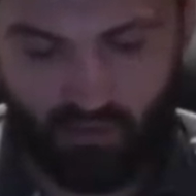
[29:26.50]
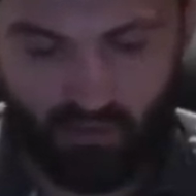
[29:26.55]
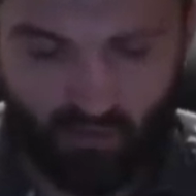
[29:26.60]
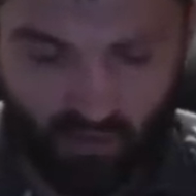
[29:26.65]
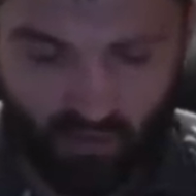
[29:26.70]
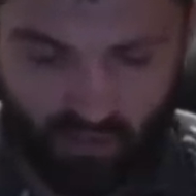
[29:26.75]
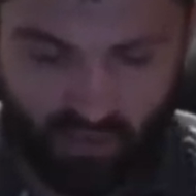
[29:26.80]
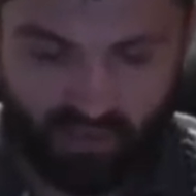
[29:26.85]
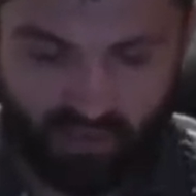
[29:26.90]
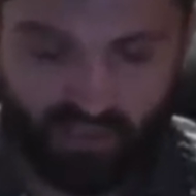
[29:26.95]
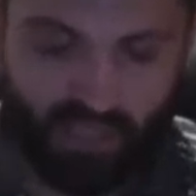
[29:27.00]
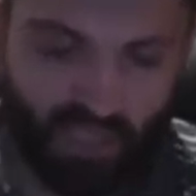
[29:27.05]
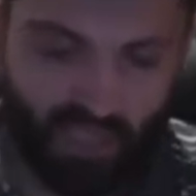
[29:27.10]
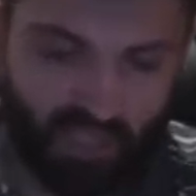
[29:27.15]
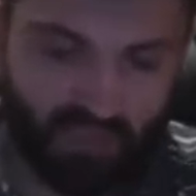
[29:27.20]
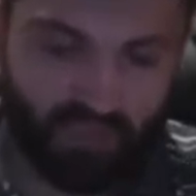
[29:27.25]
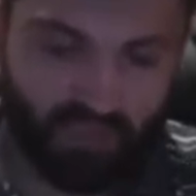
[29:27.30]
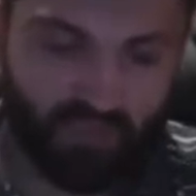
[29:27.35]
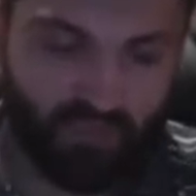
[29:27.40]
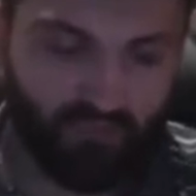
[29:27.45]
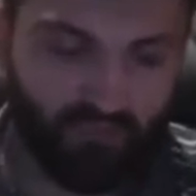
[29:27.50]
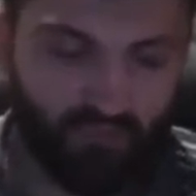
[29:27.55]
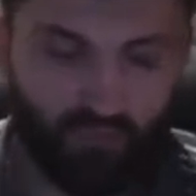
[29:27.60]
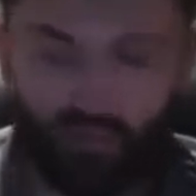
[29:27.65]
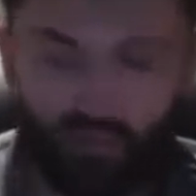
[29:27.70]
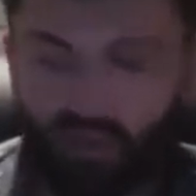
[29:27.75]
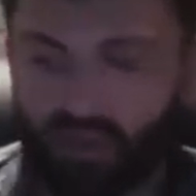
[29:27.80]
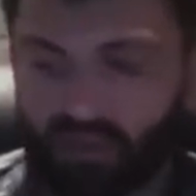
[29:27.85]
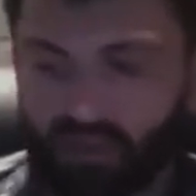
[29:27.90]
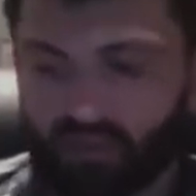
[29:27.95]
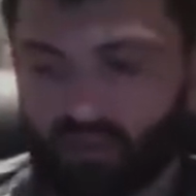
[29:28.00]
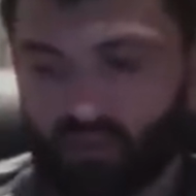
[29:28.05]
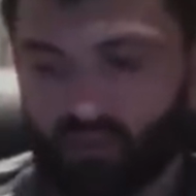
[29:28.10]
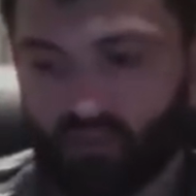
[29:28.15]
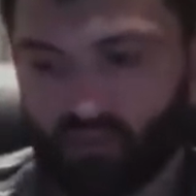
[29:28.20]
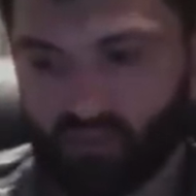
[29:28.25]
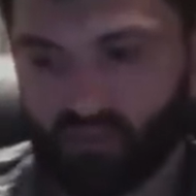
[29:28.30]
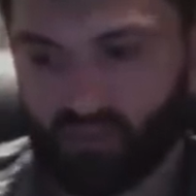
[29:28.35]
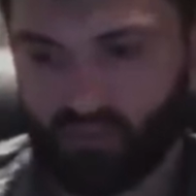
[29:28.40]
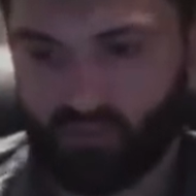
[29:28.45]
on a schedule for me. It's
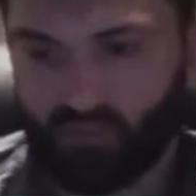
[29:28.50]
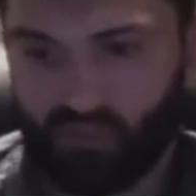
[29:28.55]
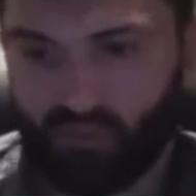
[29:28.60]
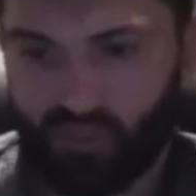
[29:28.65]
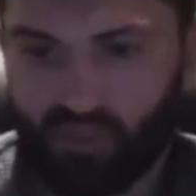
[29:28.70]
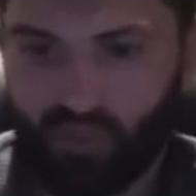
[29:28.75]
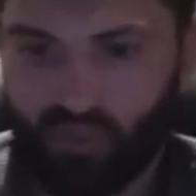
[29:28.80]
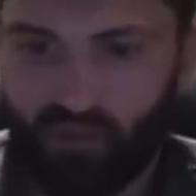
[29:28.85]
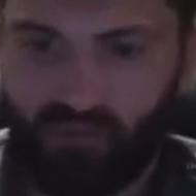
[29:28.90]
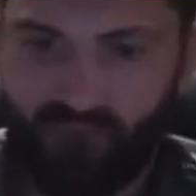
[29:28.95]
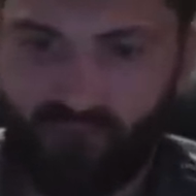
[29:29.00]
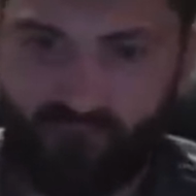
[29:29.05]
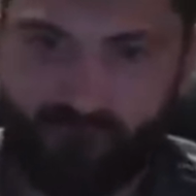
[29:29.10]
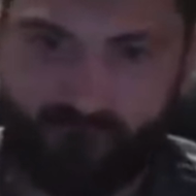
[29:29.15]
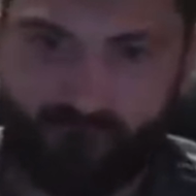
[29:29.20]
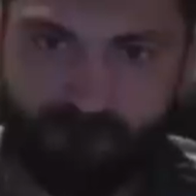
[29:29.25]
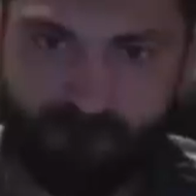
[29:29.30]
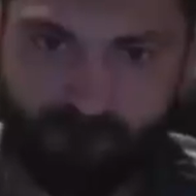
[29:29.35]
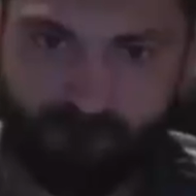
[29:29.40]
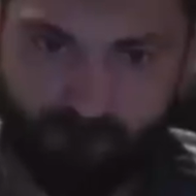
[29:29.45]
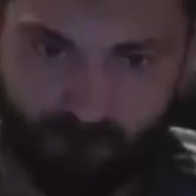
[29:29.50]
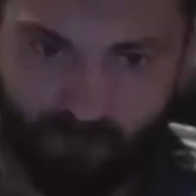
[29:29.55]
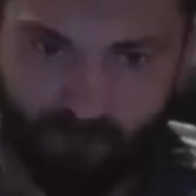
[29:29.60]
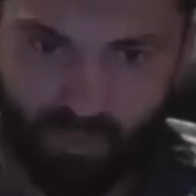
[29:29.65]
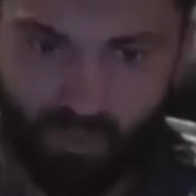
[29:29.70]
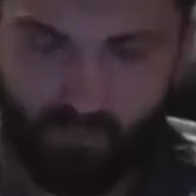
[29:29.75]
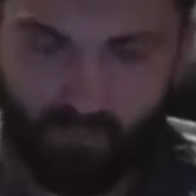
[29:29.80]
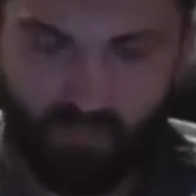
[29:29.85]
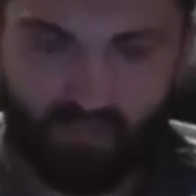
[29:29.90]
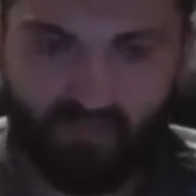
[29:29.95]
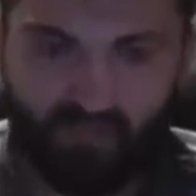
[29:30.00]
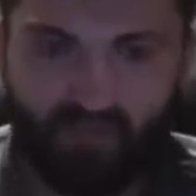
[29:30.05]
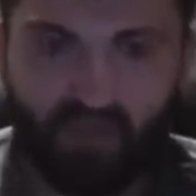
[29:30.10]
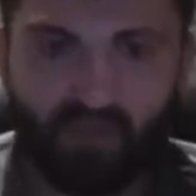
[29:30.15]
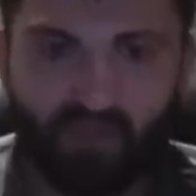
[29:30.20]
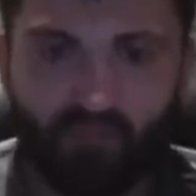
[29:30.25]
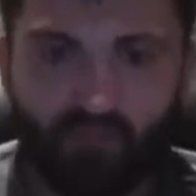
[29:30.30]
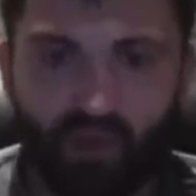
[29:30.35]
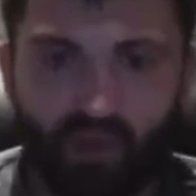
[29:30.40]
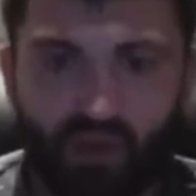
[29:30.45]
supposed to be
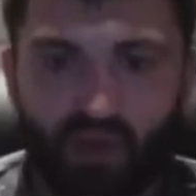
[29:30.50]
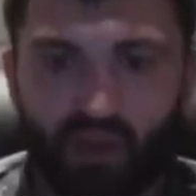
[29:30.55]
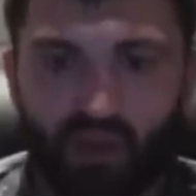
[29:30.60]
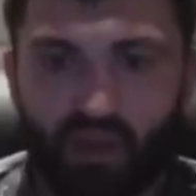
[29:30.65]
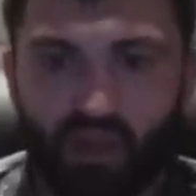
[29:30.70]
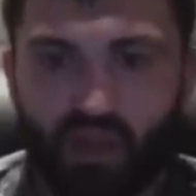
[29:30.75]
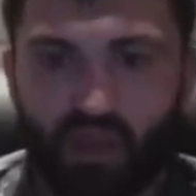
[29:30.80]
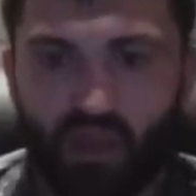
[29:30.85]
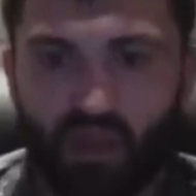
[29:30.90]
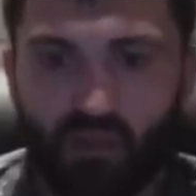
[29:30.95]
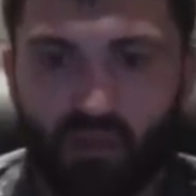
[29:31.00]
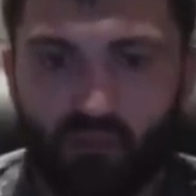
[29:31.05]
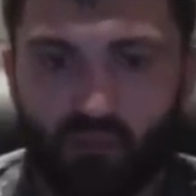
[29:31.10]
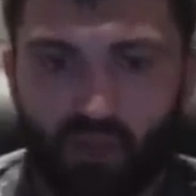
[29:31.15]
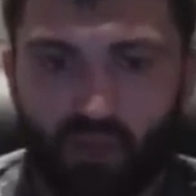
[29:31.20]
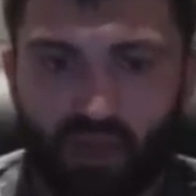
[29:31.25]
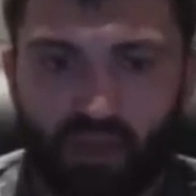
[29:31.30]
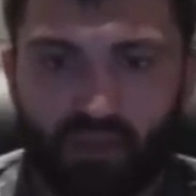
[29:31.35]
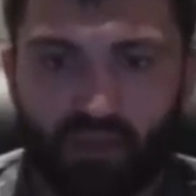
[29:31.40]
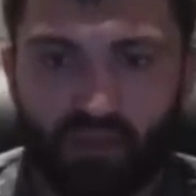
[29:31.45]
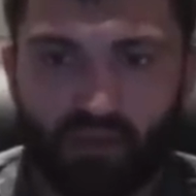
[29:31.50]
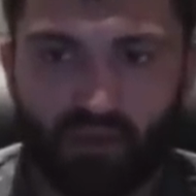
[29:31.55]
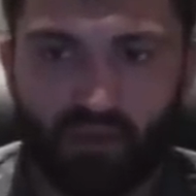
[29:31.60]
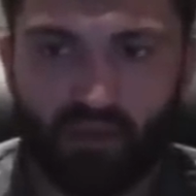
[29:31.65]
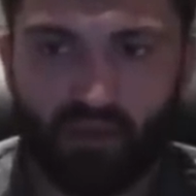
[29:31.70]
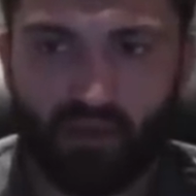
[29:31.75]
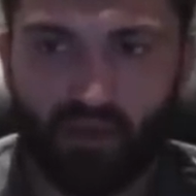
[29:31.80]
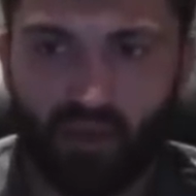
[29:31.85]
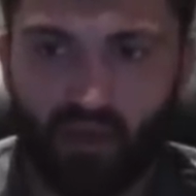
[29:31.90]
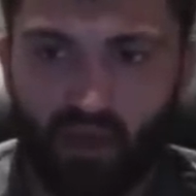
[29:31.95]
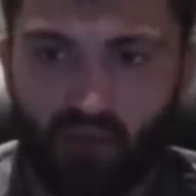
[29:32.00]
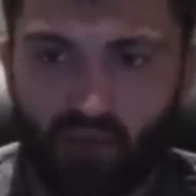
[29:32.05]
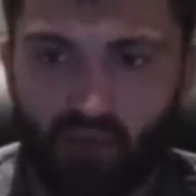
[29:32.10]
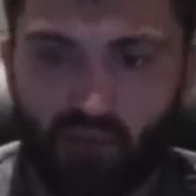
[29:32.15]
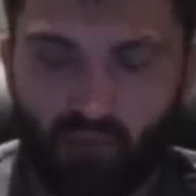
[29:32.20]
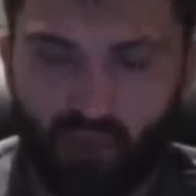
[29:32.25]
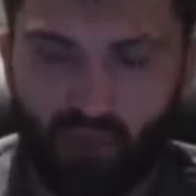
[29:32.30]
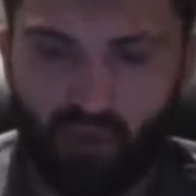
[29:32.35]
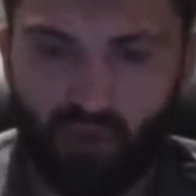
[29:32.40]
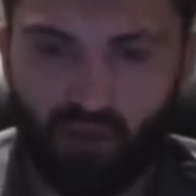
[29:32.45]
between my main
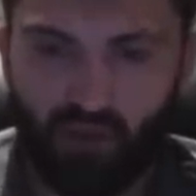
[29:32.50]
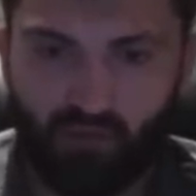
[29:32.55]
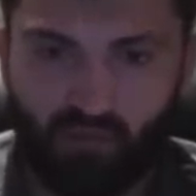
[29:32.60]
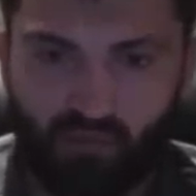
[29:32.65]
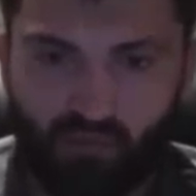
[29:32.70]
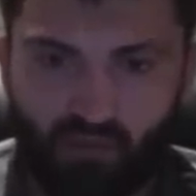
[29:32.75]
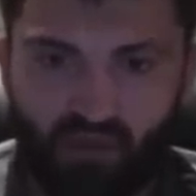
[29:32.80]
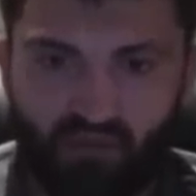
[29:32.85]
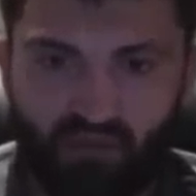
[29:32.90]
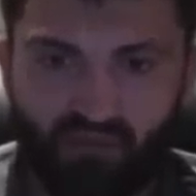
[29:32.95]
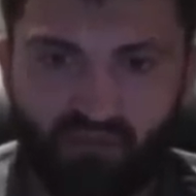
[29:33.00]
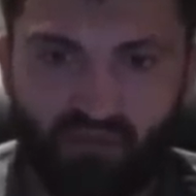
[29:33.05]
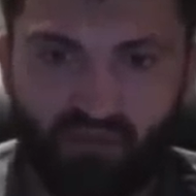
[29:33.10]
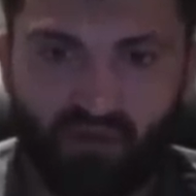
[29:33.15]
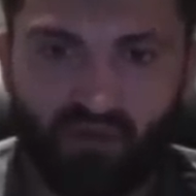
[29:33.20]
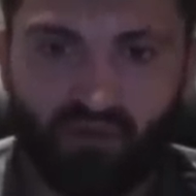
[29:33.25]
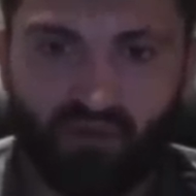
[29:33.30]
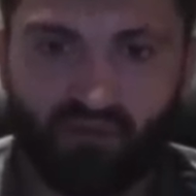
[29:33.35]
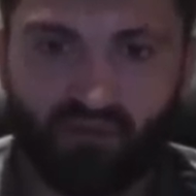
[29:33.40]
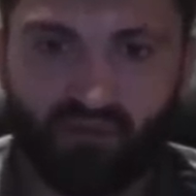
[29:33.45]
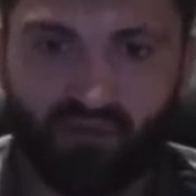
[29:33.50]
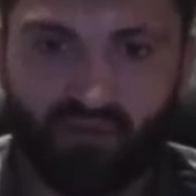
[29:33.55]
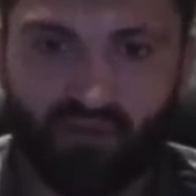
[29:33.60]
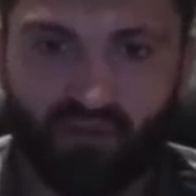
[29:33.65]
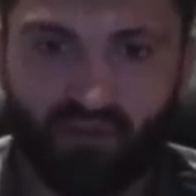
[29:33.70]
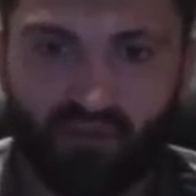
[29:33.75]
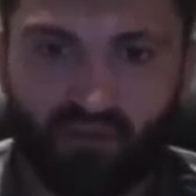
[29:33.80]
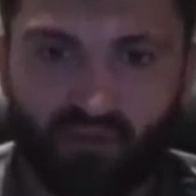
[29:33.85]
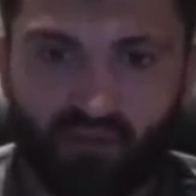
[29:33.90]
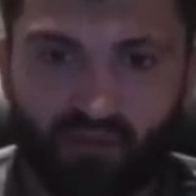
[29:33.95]
MMA fights, and